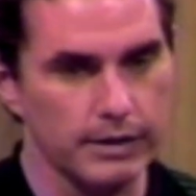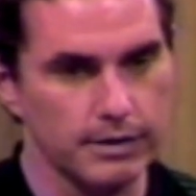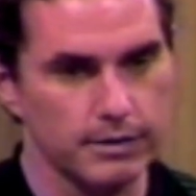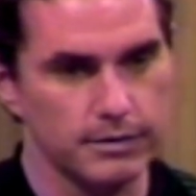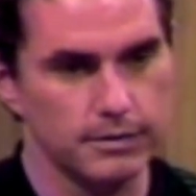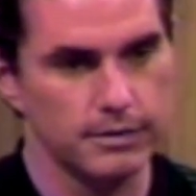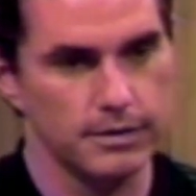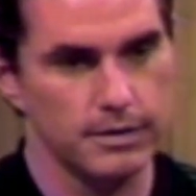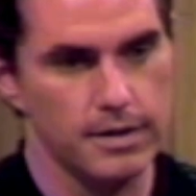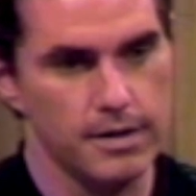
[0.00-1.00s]

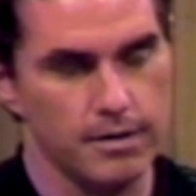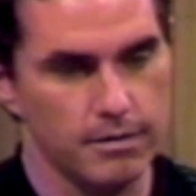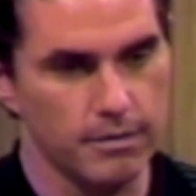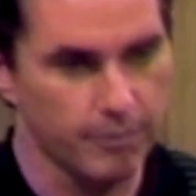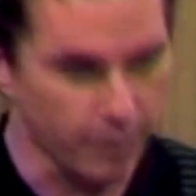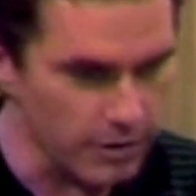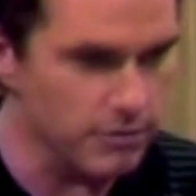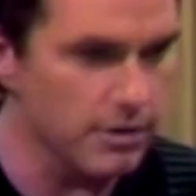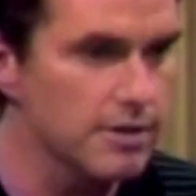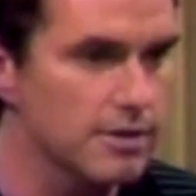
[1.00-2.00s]
The first
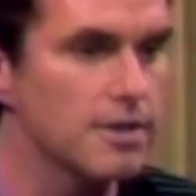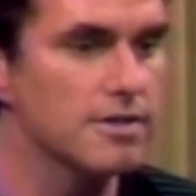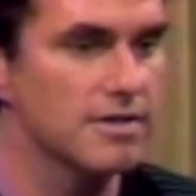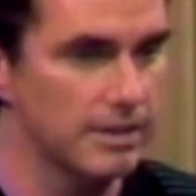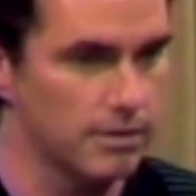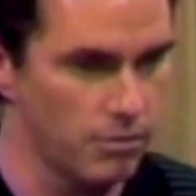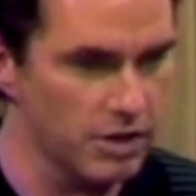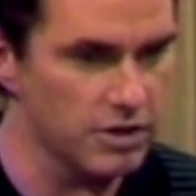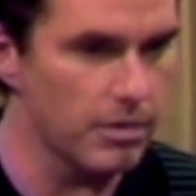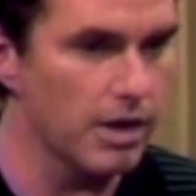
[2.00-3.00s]
reason is that the
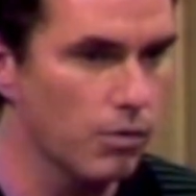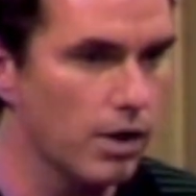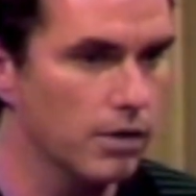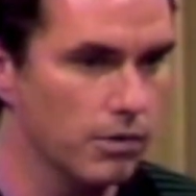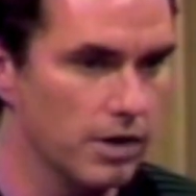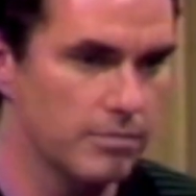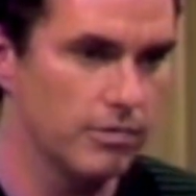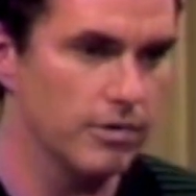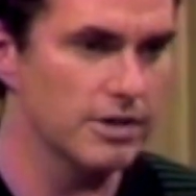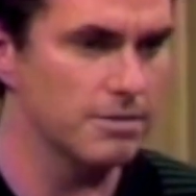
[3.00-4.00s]
rich men want white
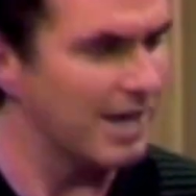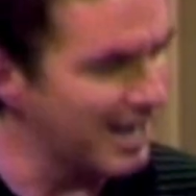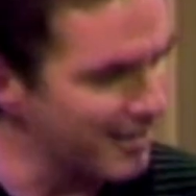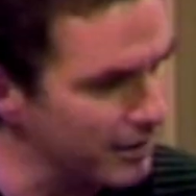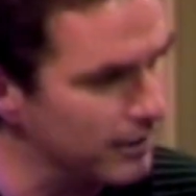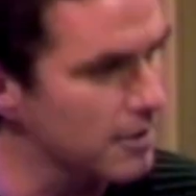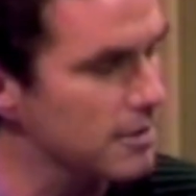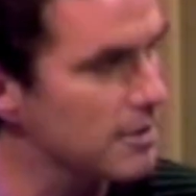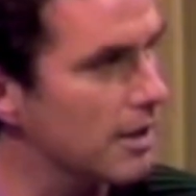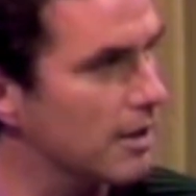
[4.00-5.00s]
boys, but I think there's
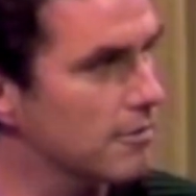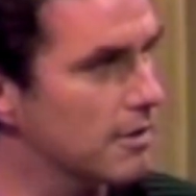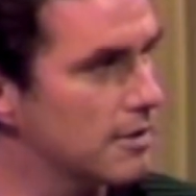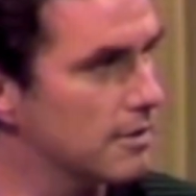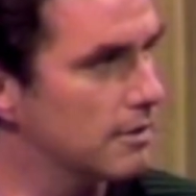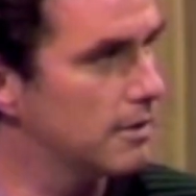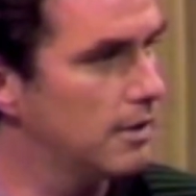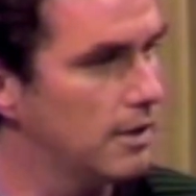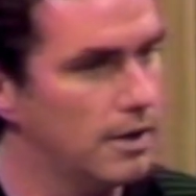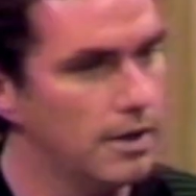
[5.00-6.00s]
a second reason,
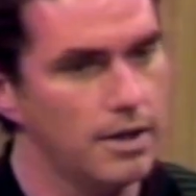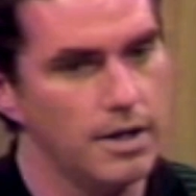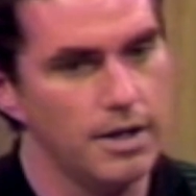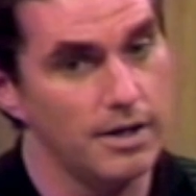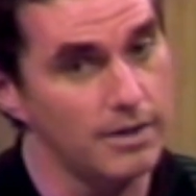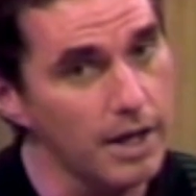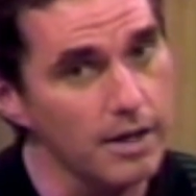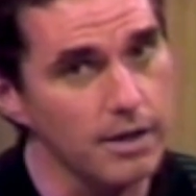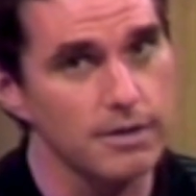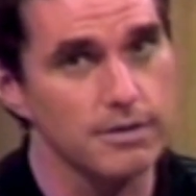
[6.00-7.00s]
and that
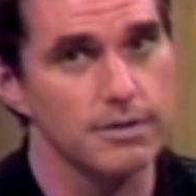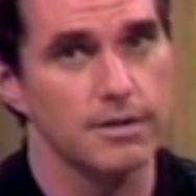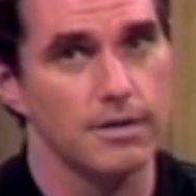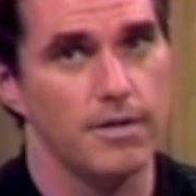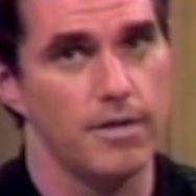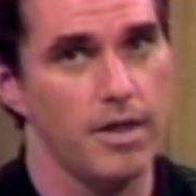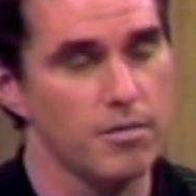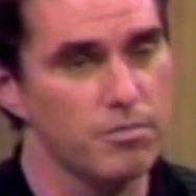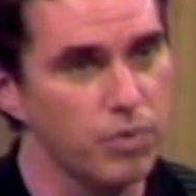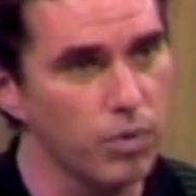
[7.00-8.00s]
is that
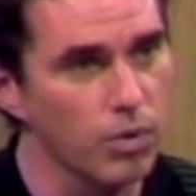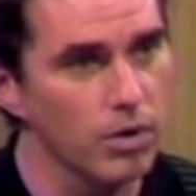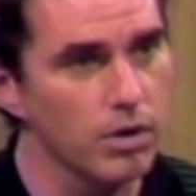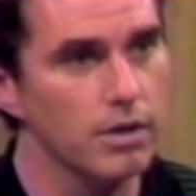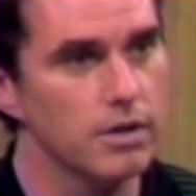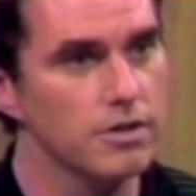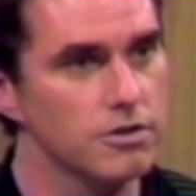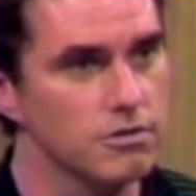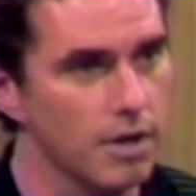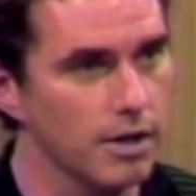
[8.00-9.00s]
poor,
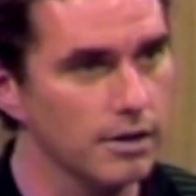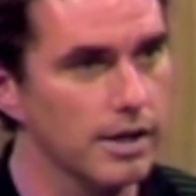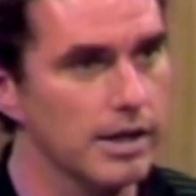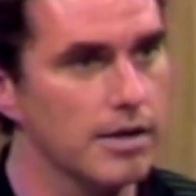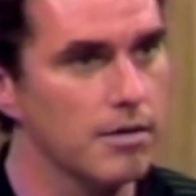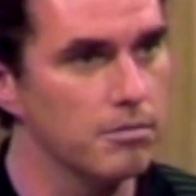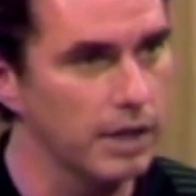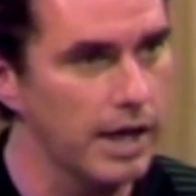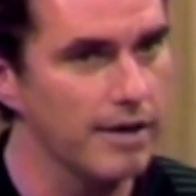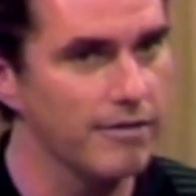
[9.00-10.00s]
struggling
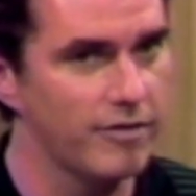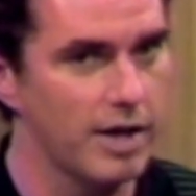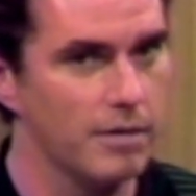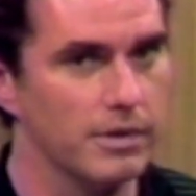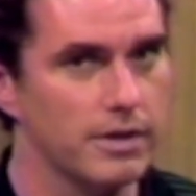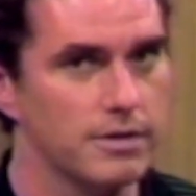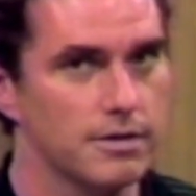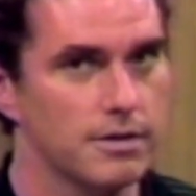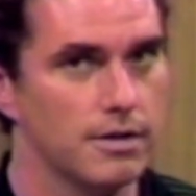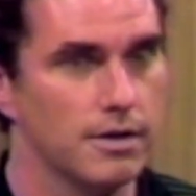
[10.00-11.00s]
black families
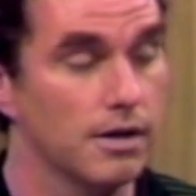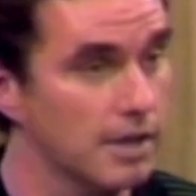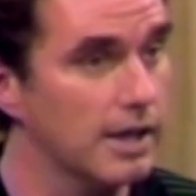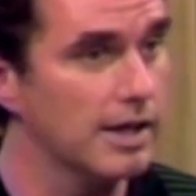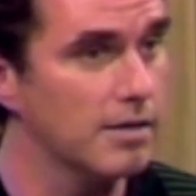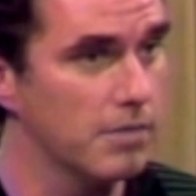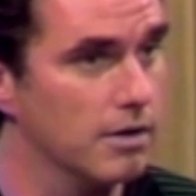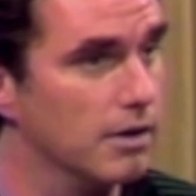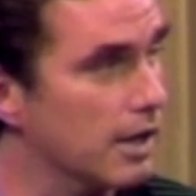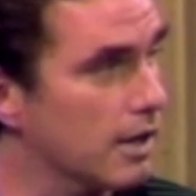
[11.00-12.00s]
are taking
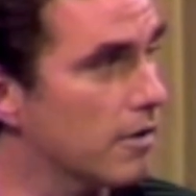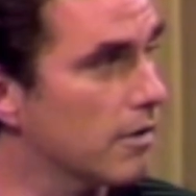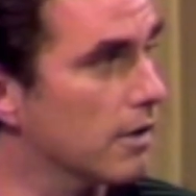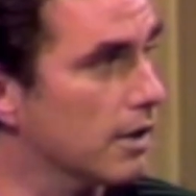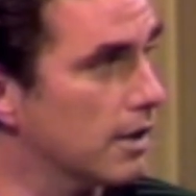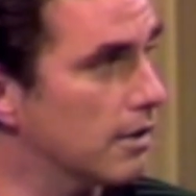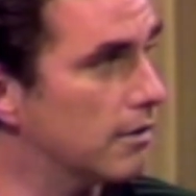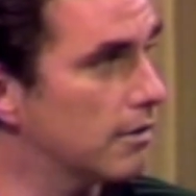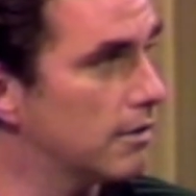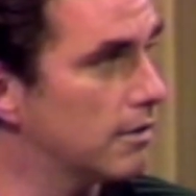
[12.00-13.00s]
better care of their kids
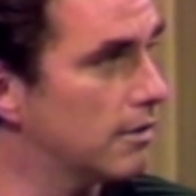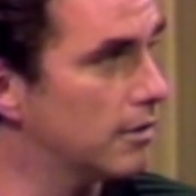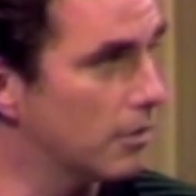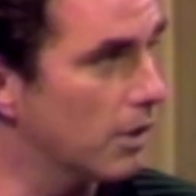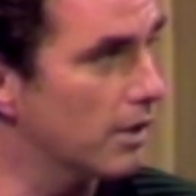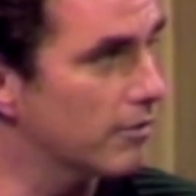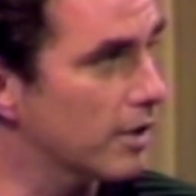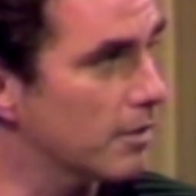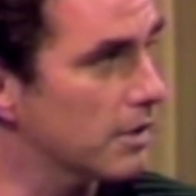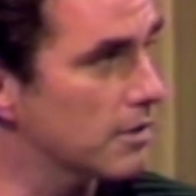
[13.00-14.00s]
than white
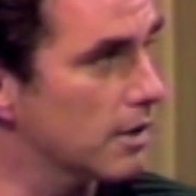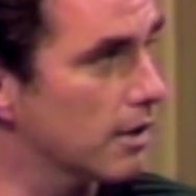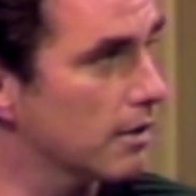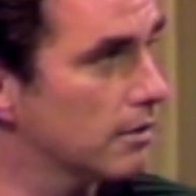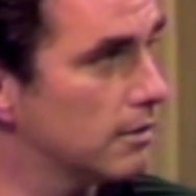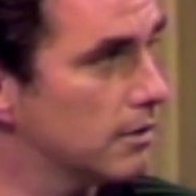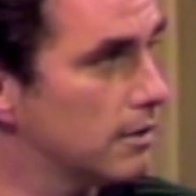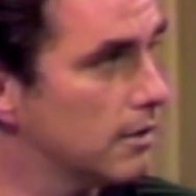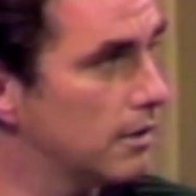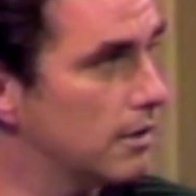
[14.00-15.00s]
families are.
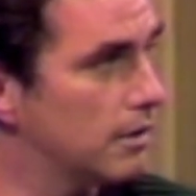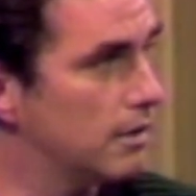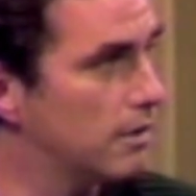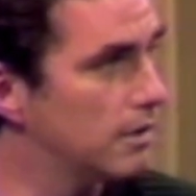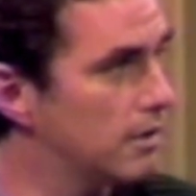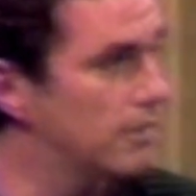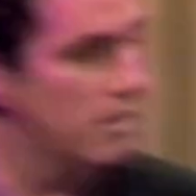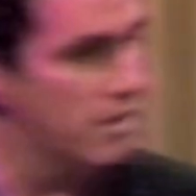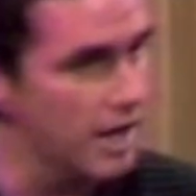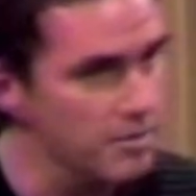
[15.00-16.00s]

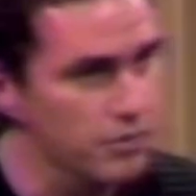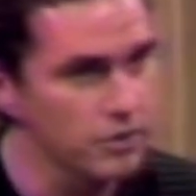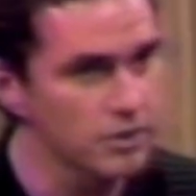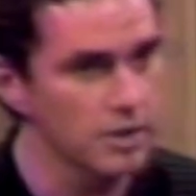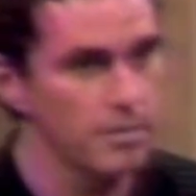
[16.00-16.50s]
They're not pushing them